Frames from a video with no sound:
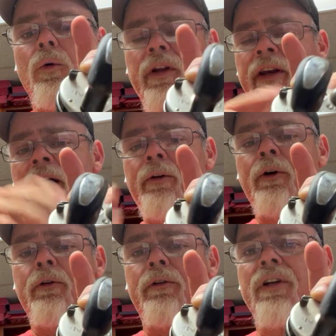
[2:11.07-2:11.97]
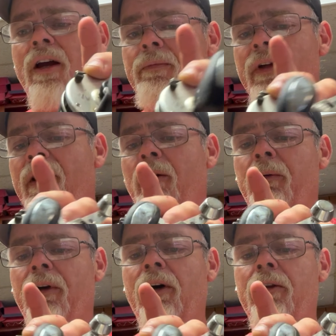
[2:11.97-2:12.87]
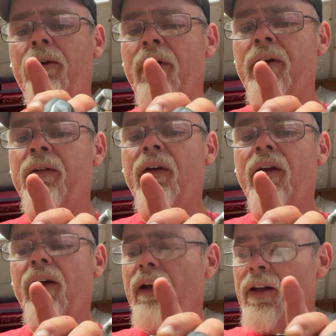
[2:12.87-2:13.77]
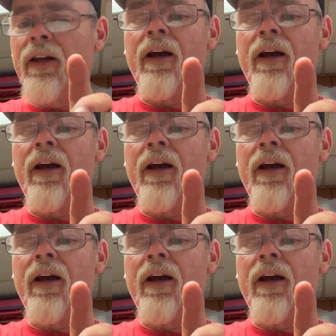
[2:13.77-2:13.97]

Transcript: And then I'll do the same thing on the other end. And then